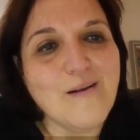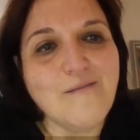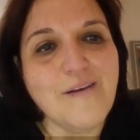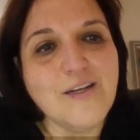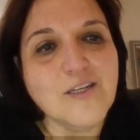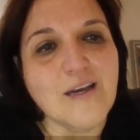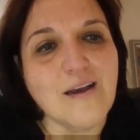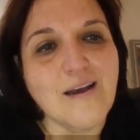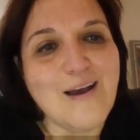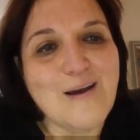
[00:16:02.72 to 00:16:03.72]

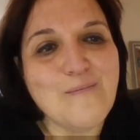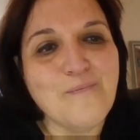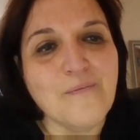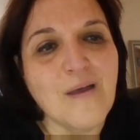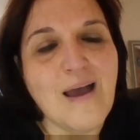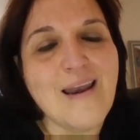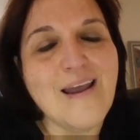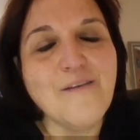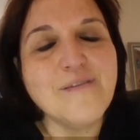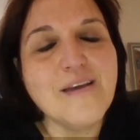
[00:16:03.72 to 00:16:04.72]
adventure. Um, I
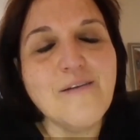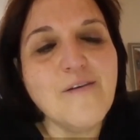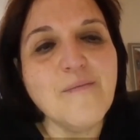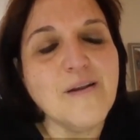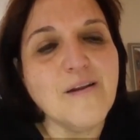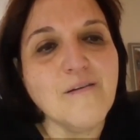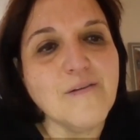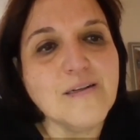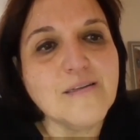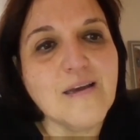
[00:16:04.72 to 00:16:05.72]
loved every minute of
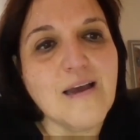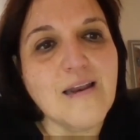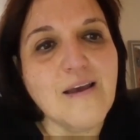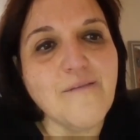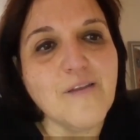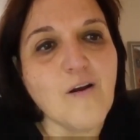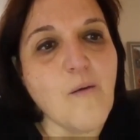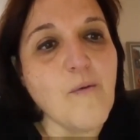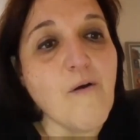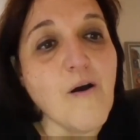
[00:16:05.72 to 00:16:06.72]
it. I loved the
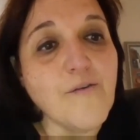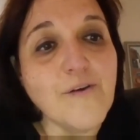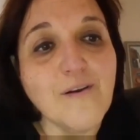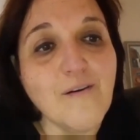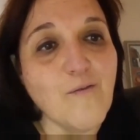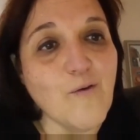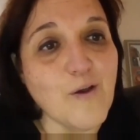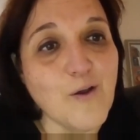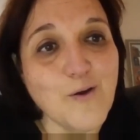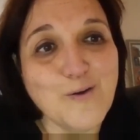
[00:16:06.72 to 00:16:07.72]
camaraderie of all
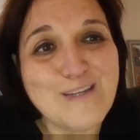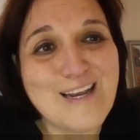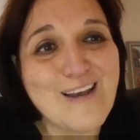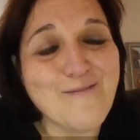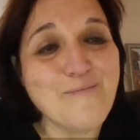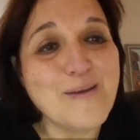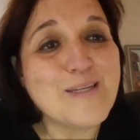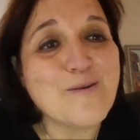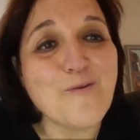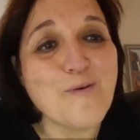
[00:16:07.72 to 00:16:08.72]
the girls. I loved
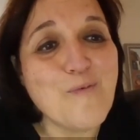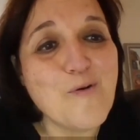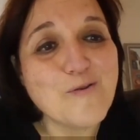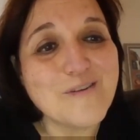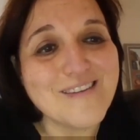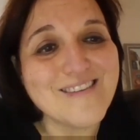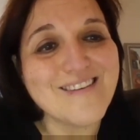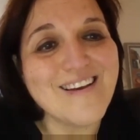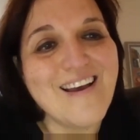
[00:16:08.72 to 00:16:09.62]
meeting all the porters.